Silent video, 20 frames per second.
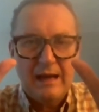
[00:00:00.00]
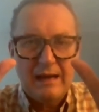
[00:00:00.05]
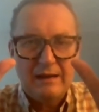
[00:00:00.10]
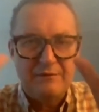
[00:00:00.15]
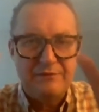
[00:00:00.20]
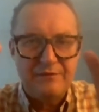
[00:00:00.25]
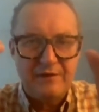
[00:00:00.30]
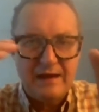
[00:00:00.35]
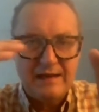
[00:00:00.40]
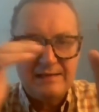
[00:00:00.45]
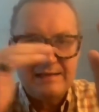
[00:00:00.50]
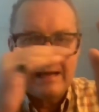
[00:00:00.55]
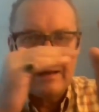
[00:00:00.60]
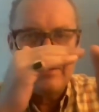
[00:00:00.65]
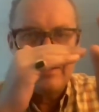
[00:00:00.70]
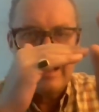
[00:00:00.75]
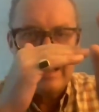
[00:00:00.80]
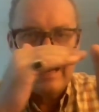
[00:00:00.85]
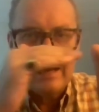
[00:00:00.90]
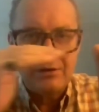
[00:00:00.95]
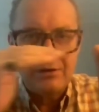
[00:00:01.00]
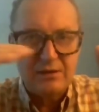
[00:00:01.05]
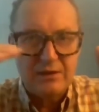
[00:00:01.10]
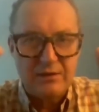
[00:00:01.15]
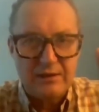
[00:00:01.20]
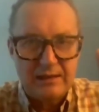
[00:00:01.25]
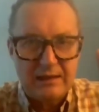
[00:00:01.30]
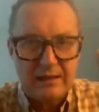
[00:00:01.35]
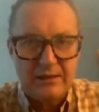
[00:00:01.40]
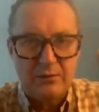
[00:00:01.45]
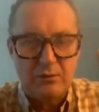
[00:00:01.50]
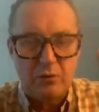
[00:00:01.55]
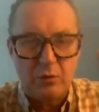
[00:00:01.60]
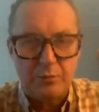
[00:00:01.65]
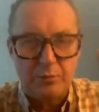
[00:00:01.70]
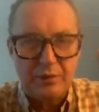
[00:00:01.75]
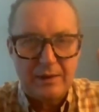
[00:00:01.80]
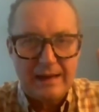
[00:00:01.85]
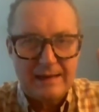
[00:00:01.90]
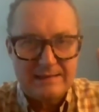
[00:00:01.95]
and find out that actually the
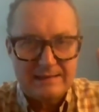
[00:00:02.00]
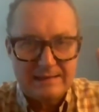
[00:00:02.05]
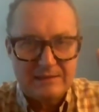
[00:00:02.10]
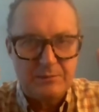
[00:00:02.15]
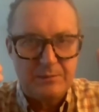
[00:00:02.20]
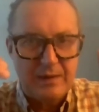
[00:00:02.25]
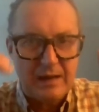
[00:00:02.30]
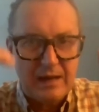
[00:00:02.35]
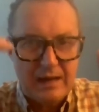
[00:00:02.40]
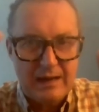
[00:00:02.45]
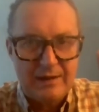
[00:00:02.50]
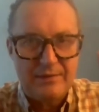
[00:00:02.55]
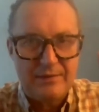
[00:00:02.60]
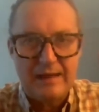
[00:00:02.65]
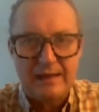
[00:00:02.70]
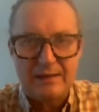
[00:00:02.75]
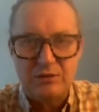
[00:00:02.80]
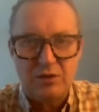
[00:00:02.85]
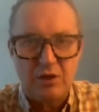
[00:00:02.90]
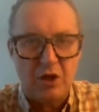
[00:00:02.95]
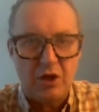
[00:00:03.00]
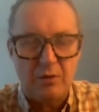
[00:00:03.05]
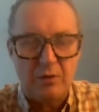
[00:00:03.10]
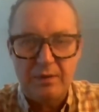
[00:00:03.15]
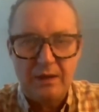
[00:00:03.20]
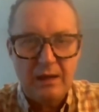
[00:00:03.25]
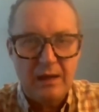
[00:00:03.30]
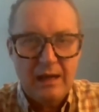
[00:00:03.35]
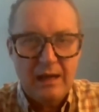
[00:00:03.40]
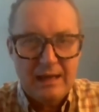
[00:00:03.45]
clinical practice behind that job